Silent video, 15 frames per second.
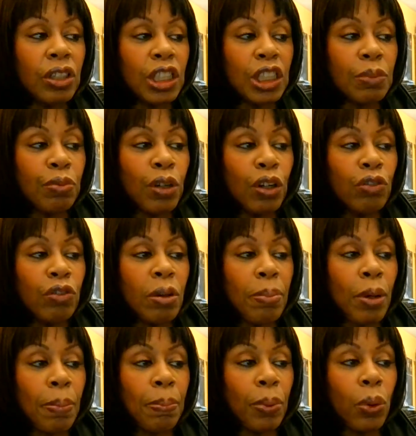this program
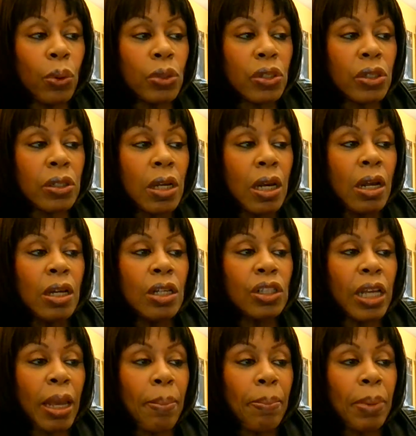purports
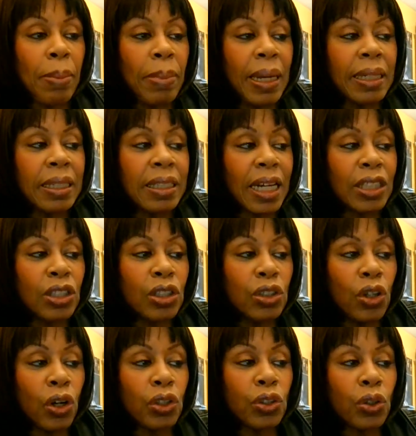to implement does
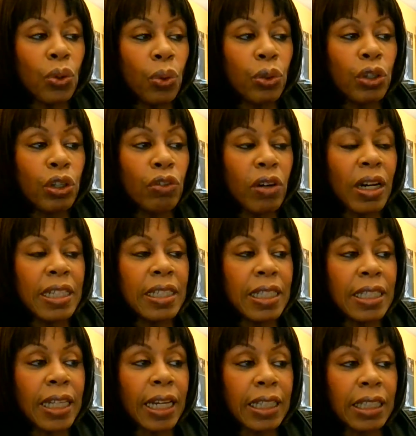not authorize
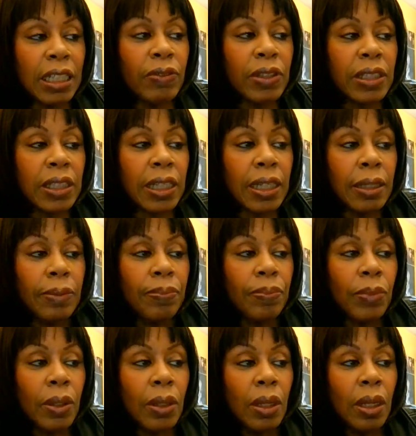this activity.
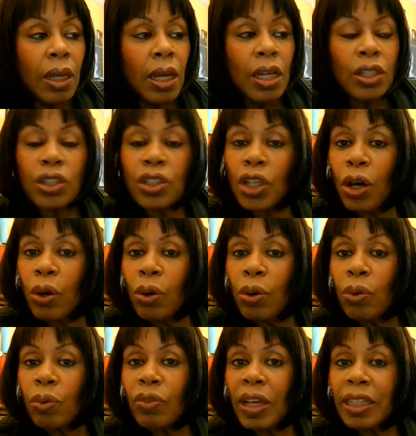
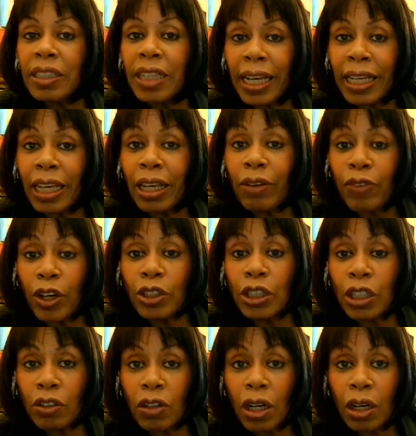So they're taking
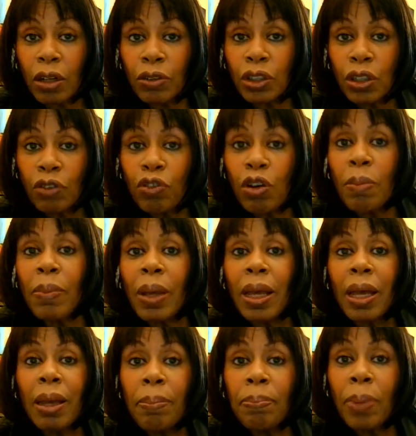photographs from
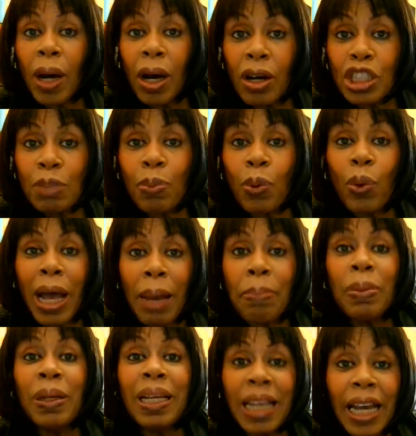passport
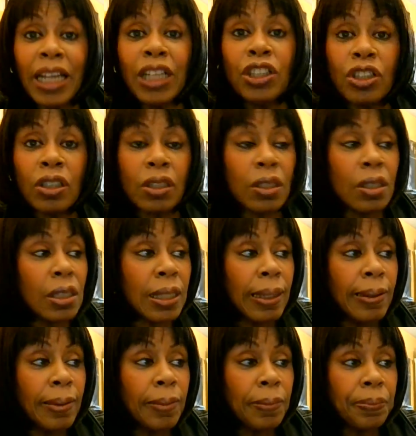applications
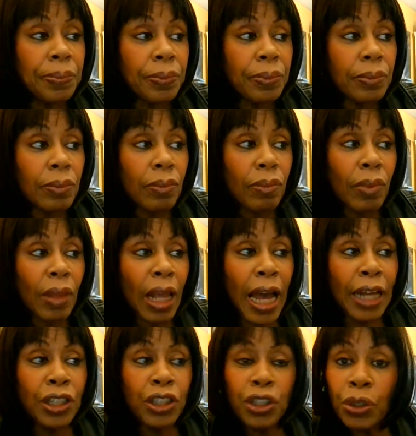
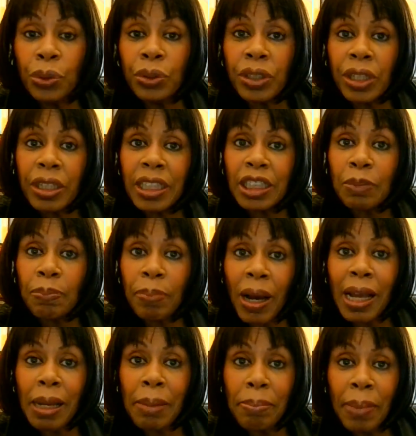and using this
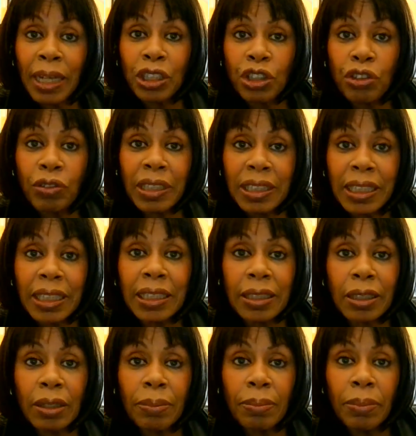biometric
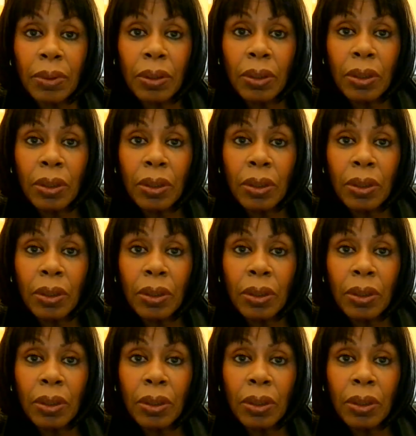system